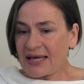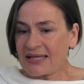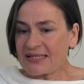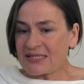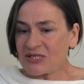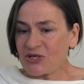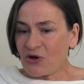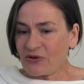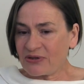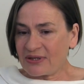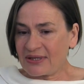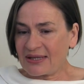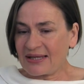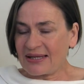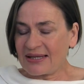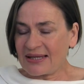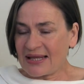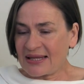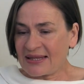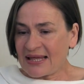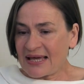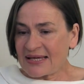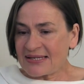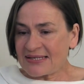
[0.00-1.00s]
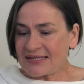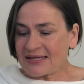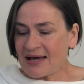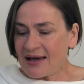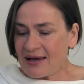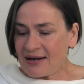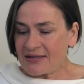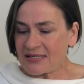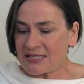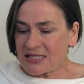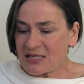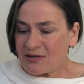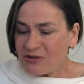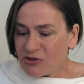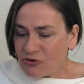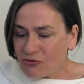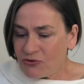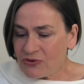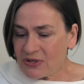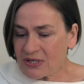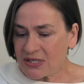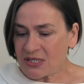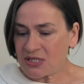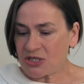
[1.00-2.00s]
it's not they're silenced
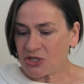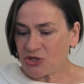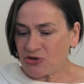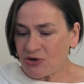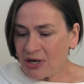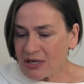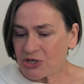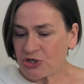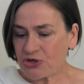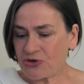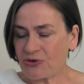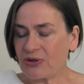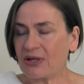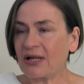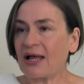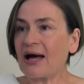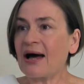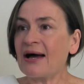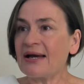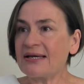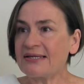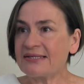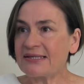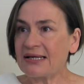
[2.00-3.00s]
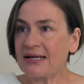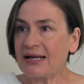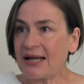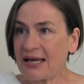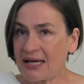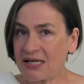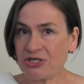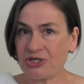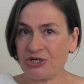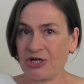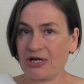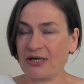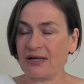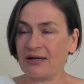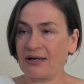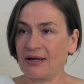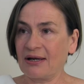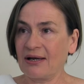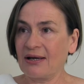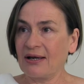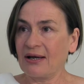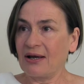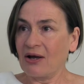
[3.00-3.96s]
through the structural isolation